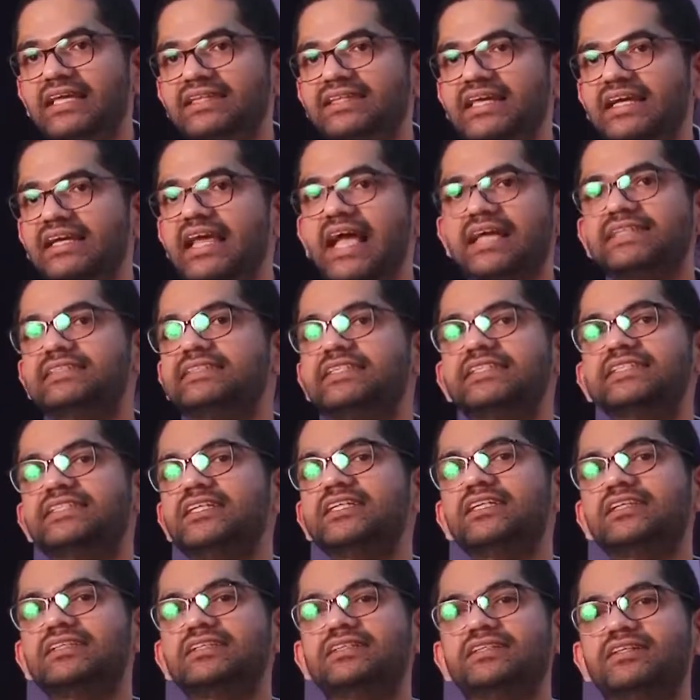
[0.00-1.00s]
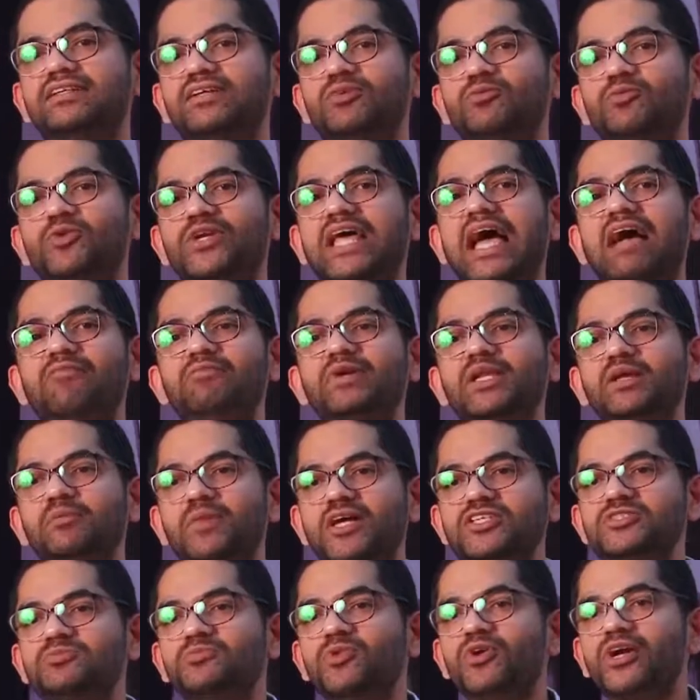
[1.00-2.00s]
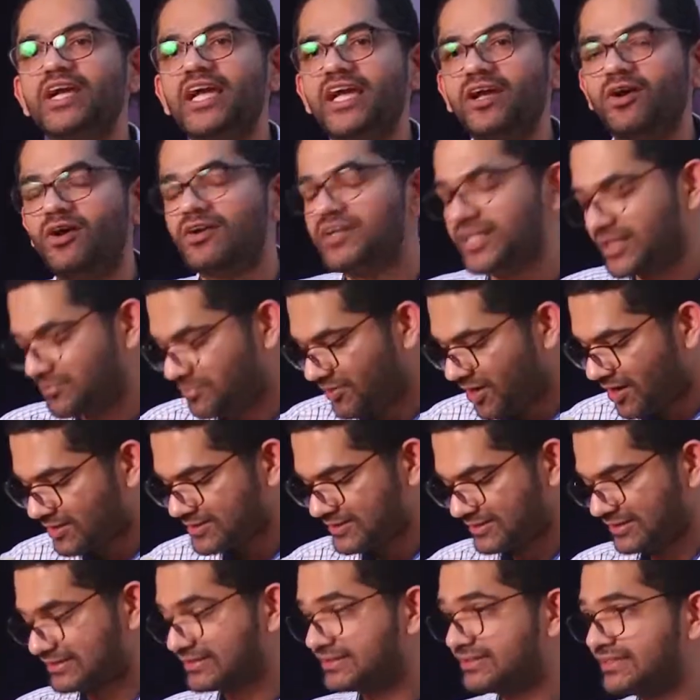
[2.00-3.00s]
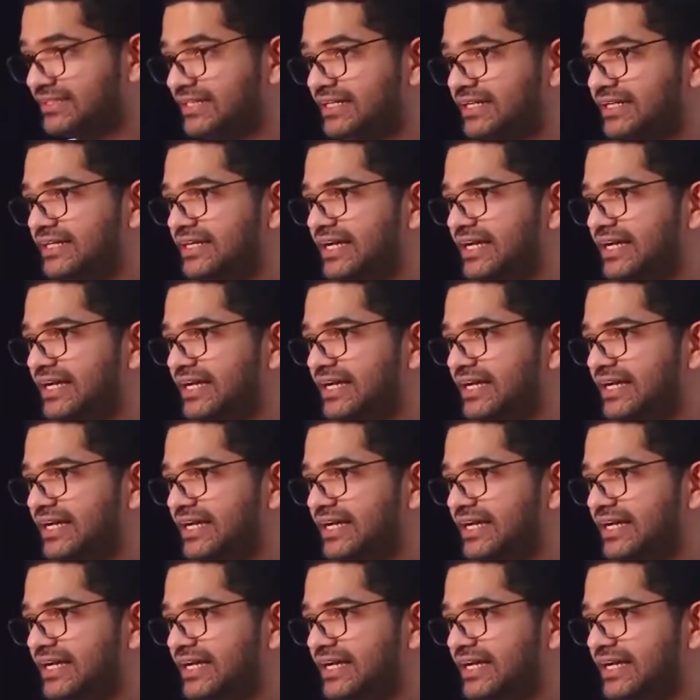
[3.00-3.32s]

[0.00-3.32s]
Then accession would have been a much more chaotic process,